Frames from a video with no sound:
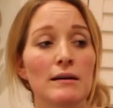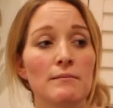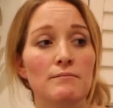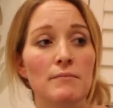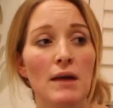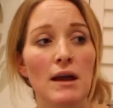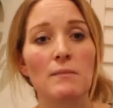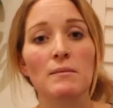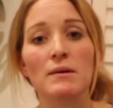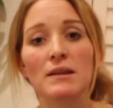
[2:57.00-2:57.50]

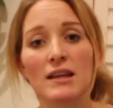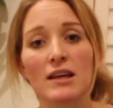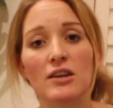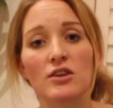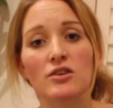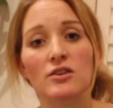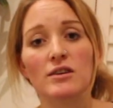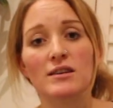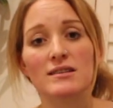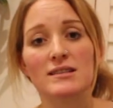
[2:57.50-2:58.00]
maybe
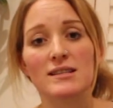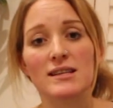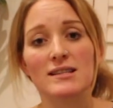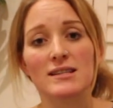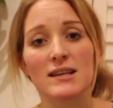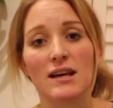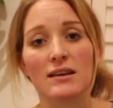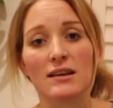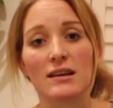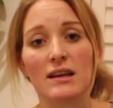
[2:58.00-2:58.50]
then you can sit
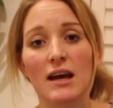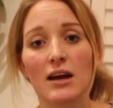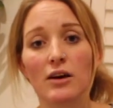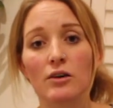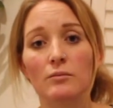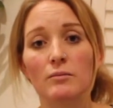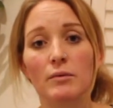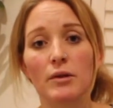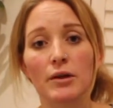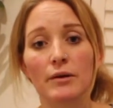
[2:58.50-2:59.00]
down and
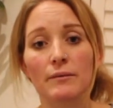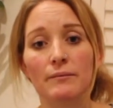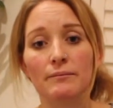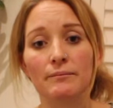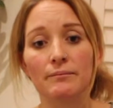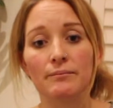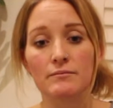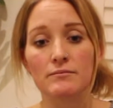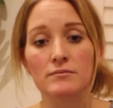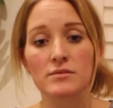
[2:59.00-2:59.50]
help
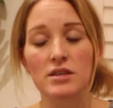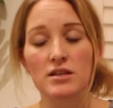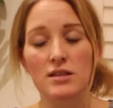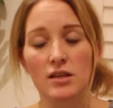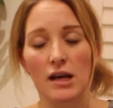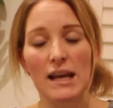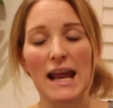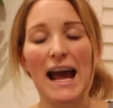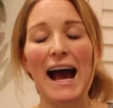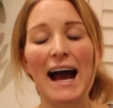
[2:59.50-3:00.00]
them
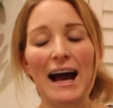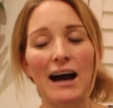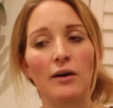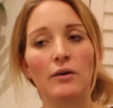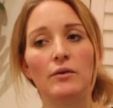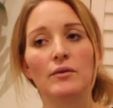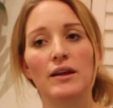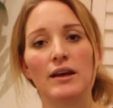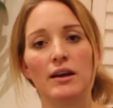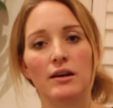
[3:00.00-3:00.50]
decide
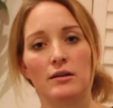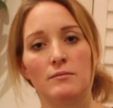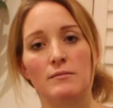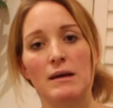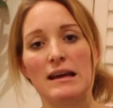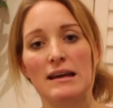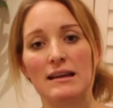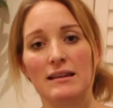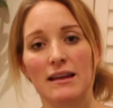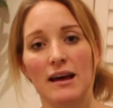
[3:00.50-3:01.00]
how they're going to
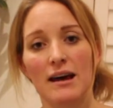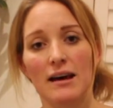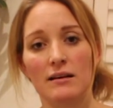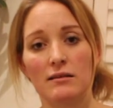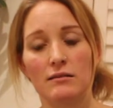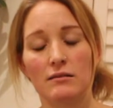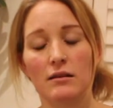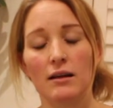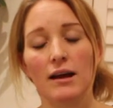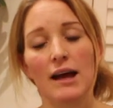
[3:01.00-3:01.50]
make
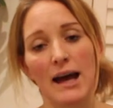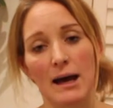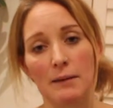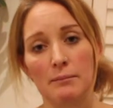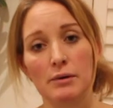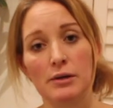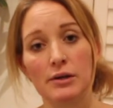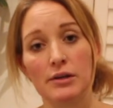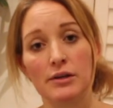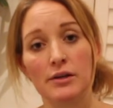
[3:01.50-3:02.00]
that
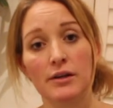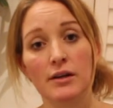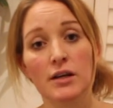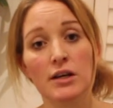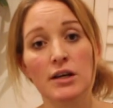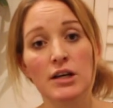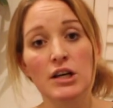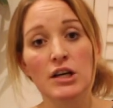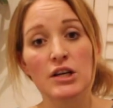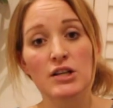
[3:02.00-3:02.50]
happen.
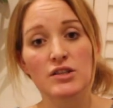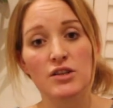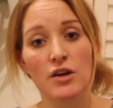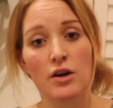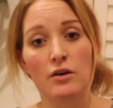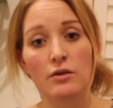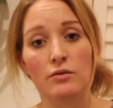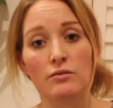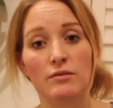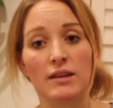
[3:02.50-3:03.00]
So
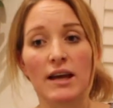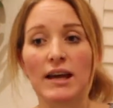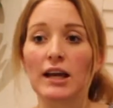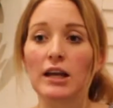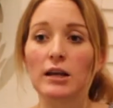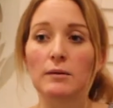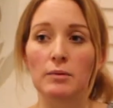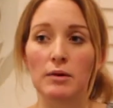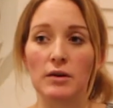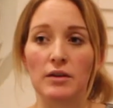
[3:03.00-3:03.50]
they're
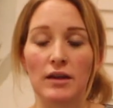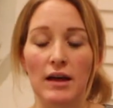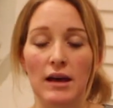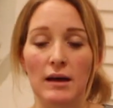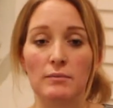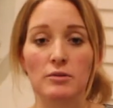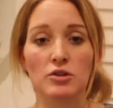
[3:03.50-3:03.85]
going to put their